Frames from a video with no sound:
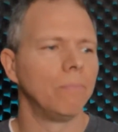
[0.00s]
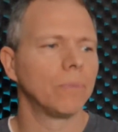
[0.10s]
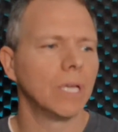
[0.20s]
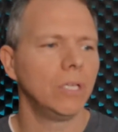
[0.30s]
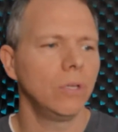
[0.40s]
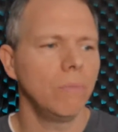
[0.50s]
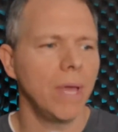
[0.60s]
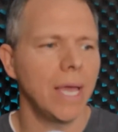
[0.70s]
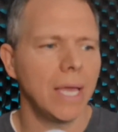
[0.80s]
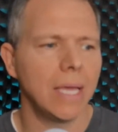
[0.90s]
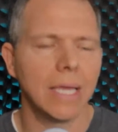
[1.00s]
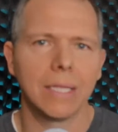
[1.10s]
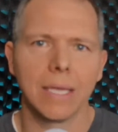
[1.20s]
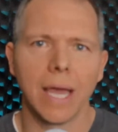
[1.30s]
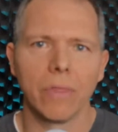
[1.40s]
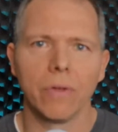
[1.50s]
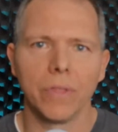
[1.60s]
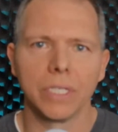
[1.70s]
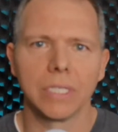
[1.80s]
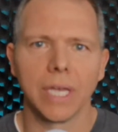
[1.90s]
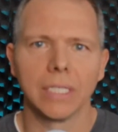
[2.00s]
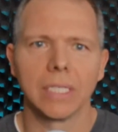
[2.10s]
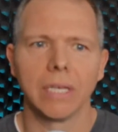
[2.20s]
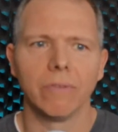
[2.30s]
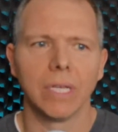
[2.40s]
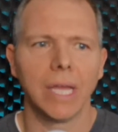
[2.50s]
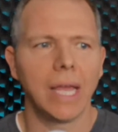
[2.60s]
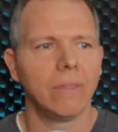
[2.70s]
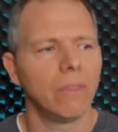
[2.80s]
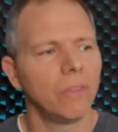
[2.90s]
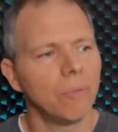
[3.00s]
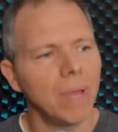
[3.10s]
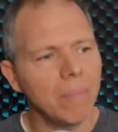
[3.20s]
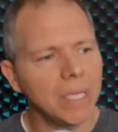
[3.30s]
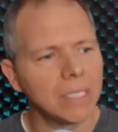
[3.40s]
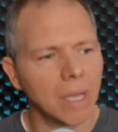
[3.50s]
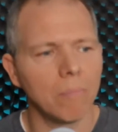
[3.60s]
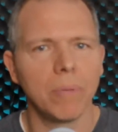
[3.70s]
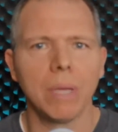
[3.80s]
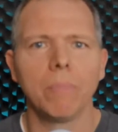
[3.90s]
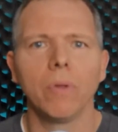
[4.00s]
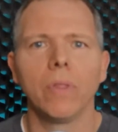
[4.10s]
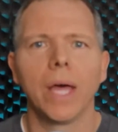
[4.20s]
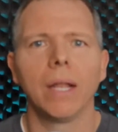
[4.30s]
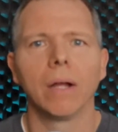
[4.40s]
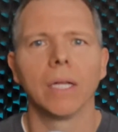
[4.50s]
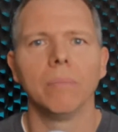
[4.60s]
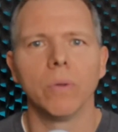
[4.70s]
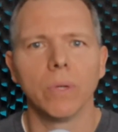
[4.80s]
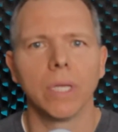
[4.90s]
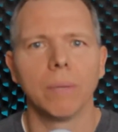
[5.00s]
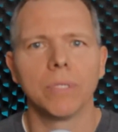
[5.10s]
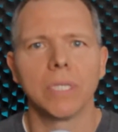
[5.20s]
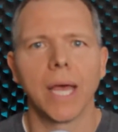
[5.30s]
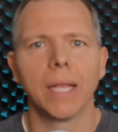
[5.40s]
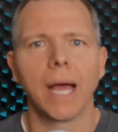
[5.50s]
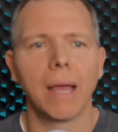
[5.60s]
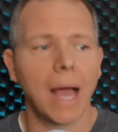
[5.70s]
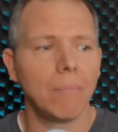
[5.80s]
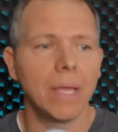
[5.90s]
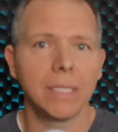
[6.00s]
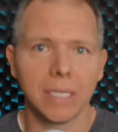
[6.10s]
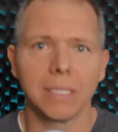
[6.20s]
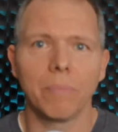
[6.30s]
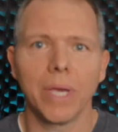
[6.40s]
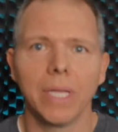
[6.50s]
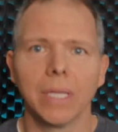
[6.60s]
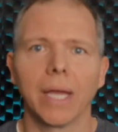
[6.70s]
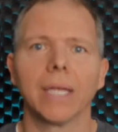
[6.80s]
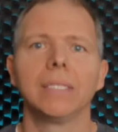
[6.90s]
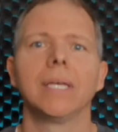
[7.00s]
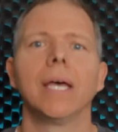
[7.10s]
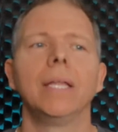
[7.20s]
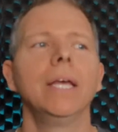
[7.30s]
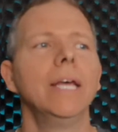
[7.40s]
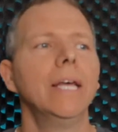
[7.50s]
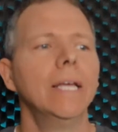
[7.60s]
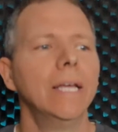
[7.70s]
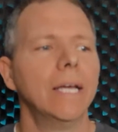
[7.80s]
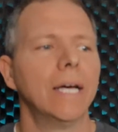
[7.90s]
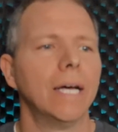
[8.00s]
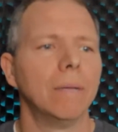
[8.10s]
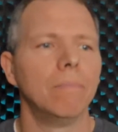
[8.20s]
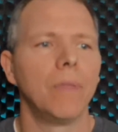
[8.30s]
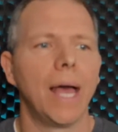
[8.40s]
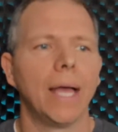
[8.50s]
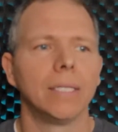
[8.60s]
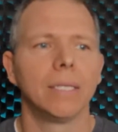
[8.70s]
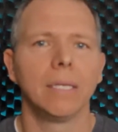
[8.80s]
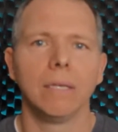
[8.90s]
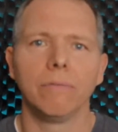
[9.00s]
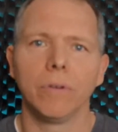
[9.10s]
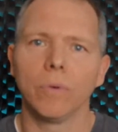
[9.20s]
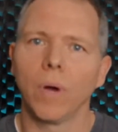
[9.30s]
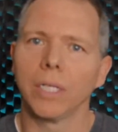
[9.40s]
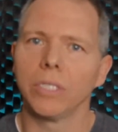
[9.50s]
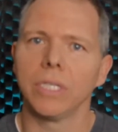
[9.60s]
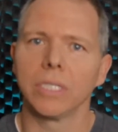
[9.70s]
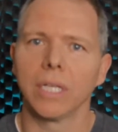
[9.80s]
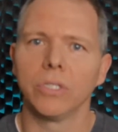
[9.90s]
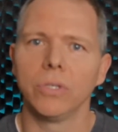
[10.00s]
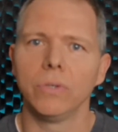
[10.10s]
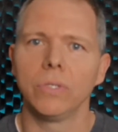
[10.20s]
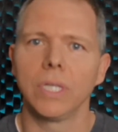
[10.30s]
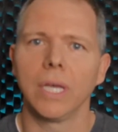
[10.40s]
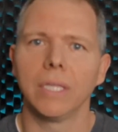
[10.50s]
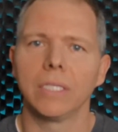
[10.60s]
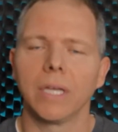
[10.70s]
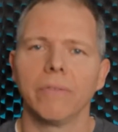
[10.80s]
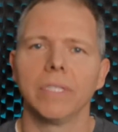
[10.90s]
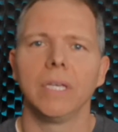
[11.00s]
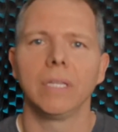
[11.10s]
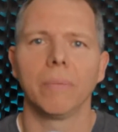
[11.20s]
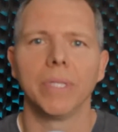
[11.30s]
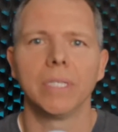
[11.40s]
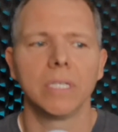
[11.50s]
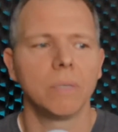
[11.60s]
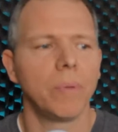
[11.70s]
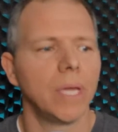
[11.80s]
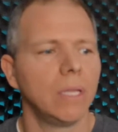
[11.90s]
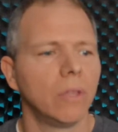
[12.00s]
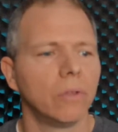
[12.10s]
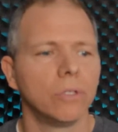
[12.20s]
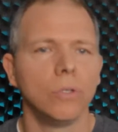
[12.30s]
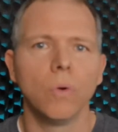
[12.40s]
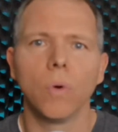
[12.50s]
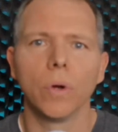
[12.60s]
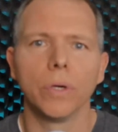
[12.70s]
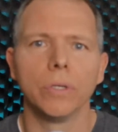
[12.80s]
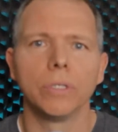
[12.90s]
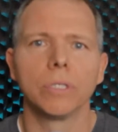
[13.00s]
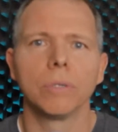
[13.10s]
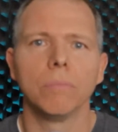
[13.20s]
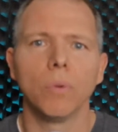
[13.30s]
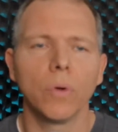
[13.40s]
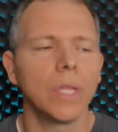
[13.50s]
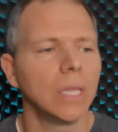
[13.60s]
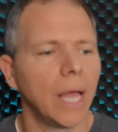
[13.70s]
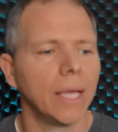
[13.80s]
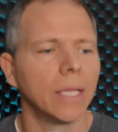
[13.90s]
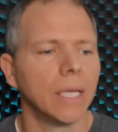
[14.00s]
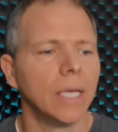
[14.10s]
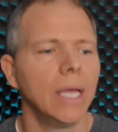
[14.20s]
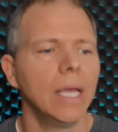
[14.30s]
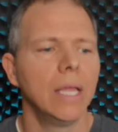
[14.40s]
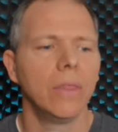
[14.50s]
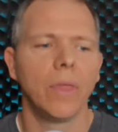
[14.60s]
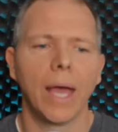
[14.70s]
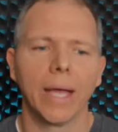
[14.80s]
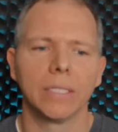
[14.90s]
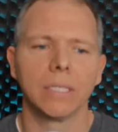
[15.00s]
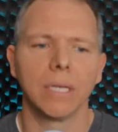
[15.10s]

you may get together this Thanksgiving, and there may be some people that are going to be really upset. I'm anticipating, like I said, that if you're watching this on Tuesday the 17th, I'm anticipating that there's new orders, more than likely that